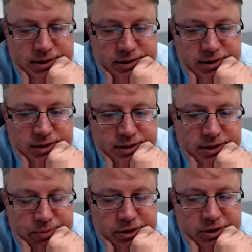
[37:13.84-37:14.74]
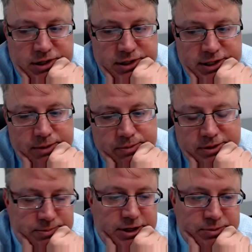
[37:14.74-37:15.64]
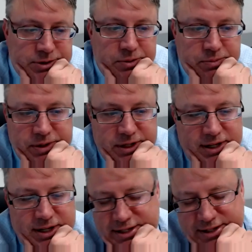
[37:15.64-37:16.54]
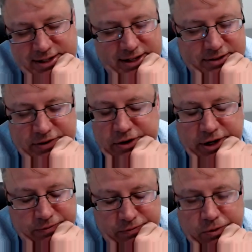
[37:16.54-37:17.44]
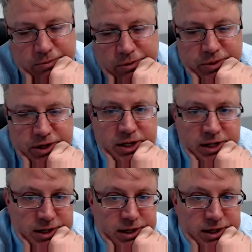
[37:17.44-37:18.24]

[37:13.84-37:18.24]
they put it on the table. Sometimes you don't. It's very informal, but